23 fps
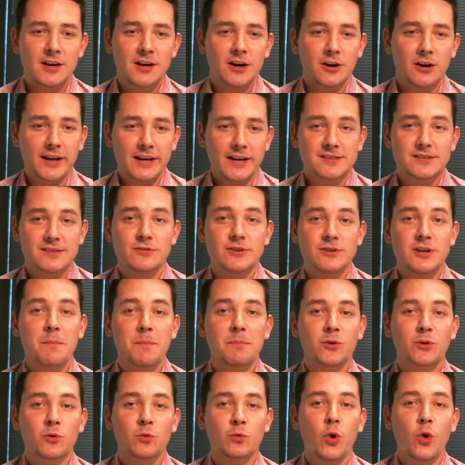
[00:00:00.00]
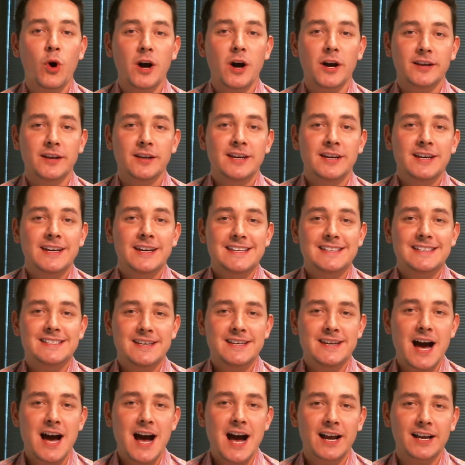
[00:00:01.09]
Okay, so number one is
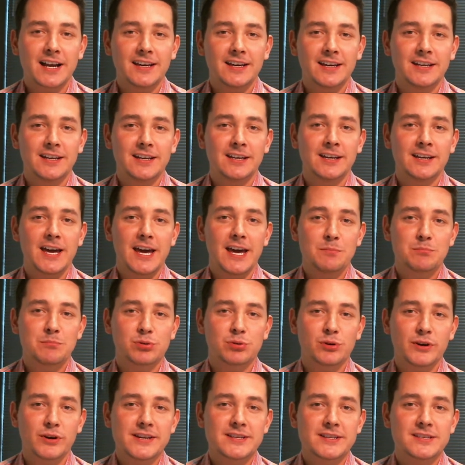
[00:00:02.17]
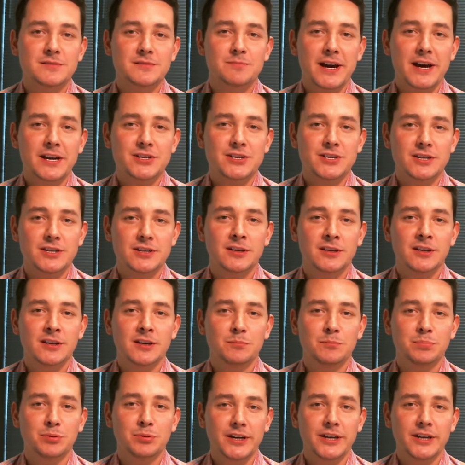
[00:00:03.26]
not getting a pre-inspection
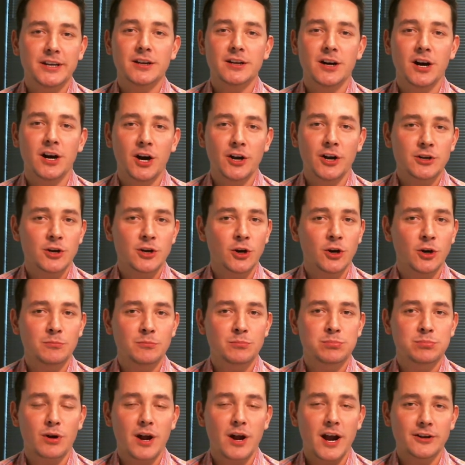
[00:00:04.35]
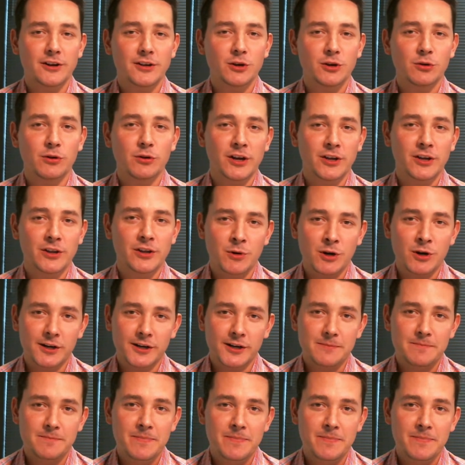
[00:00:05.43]
completed on your home prior to going on the market.